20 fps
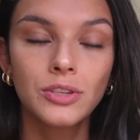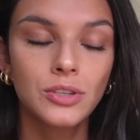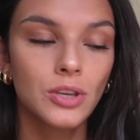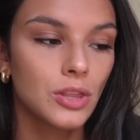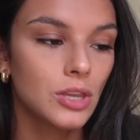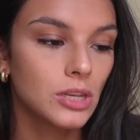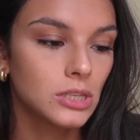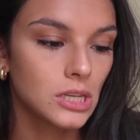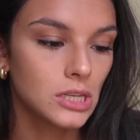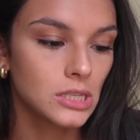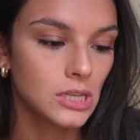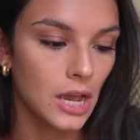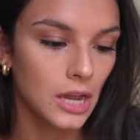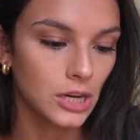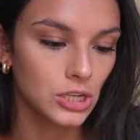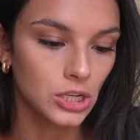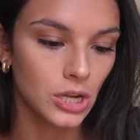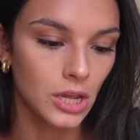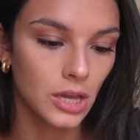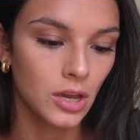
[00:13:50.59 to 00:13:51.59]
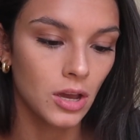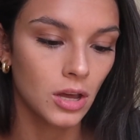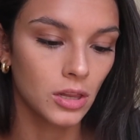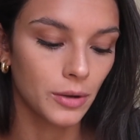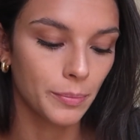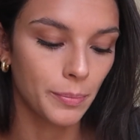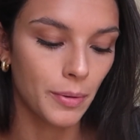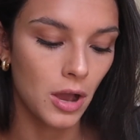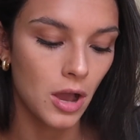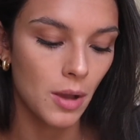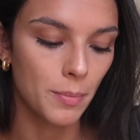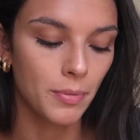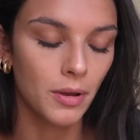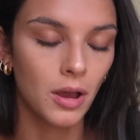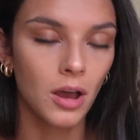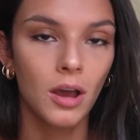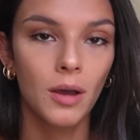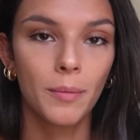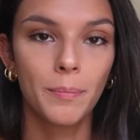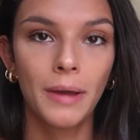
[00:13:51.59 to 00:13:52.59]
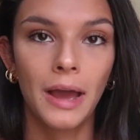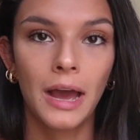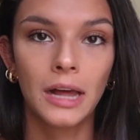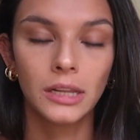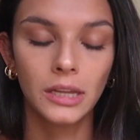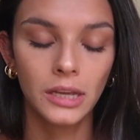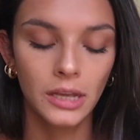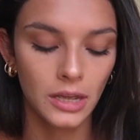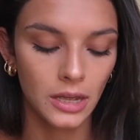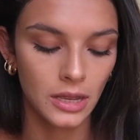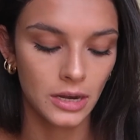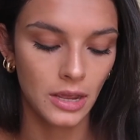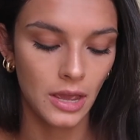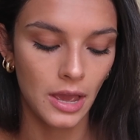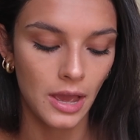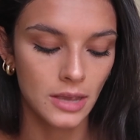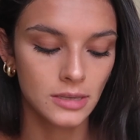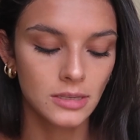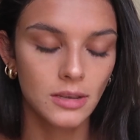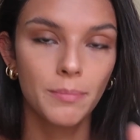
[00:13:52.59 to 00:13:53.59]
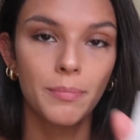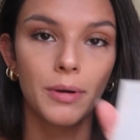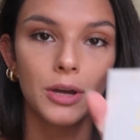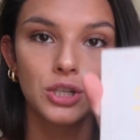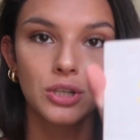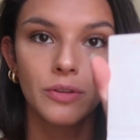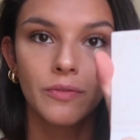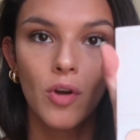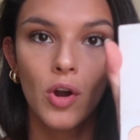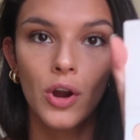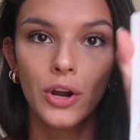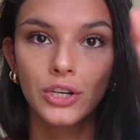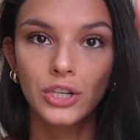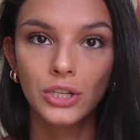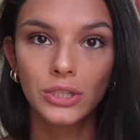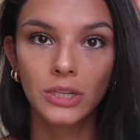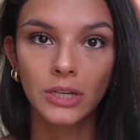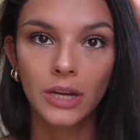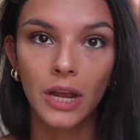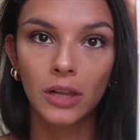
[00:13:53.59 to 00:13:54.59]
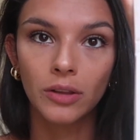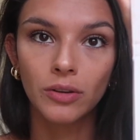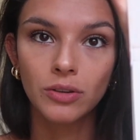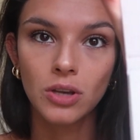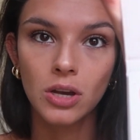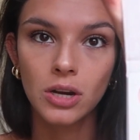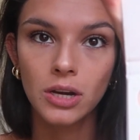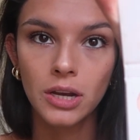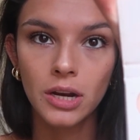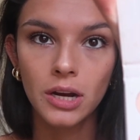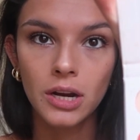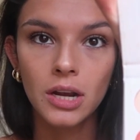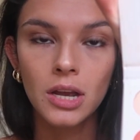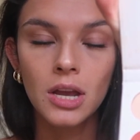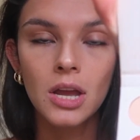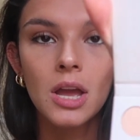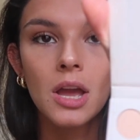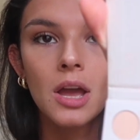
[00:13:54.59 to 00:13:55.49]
So this is actually a ColourPop palette, and it has a bunch of oranges and yellows on here.